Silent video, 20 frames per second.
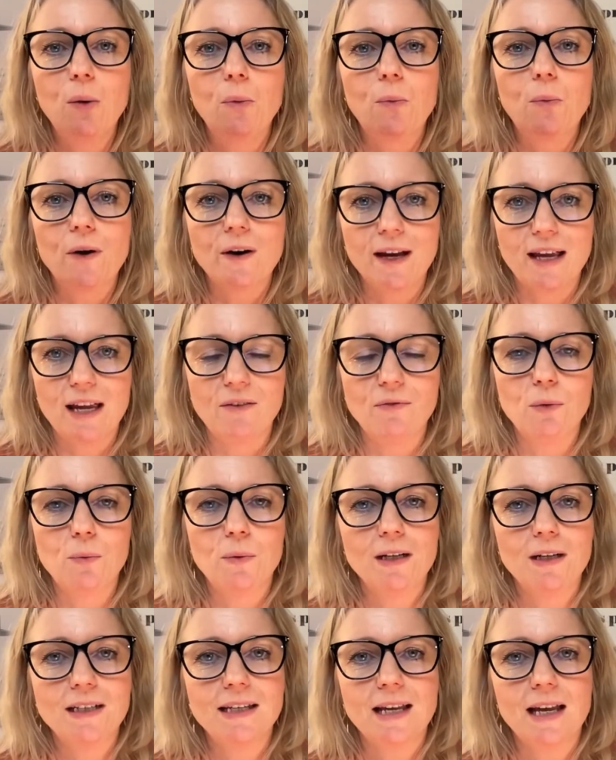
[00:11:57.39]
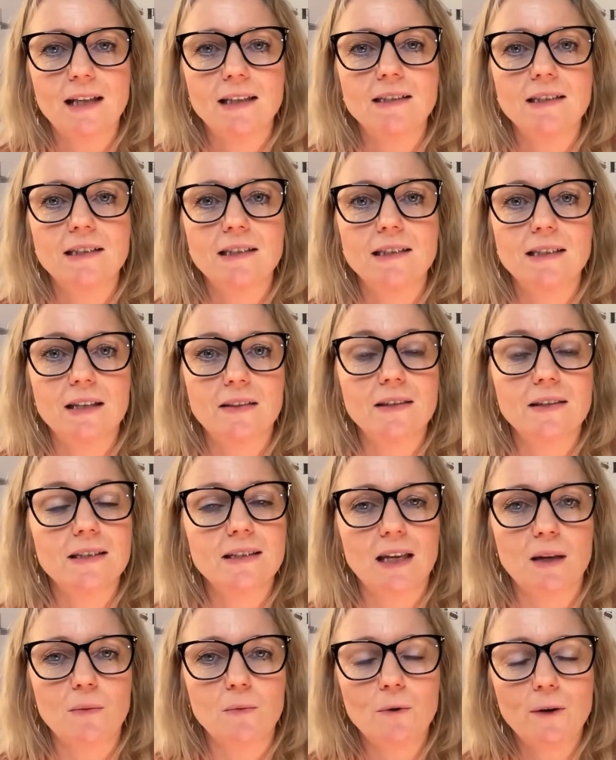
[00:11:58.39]
where everyone dances in the
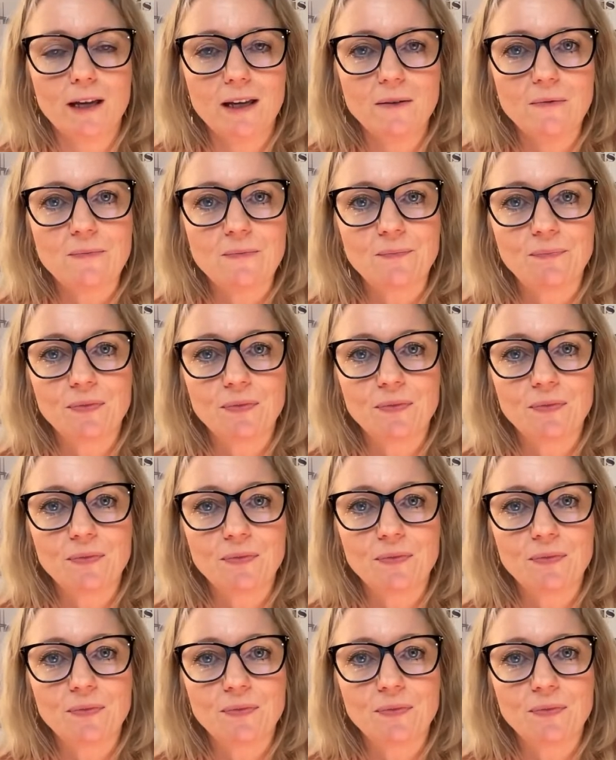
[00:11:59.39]
same way.